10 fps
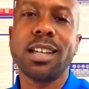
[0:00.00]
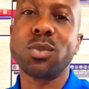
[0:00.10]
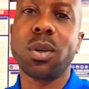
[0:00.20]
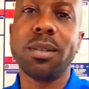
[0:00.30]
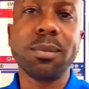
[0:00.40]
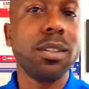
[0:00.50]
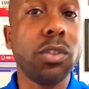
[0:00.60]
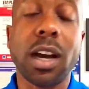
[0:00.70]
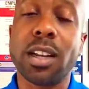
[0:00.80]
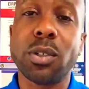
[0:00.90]
guess what?
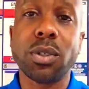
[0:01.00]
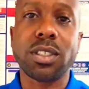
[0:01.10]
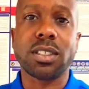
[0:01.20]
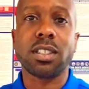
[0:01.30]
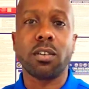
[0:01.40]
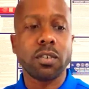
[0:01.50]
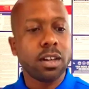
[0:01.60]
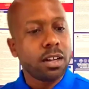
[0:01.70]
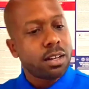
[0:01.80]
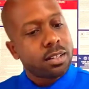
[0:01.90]
You got to do it yourself.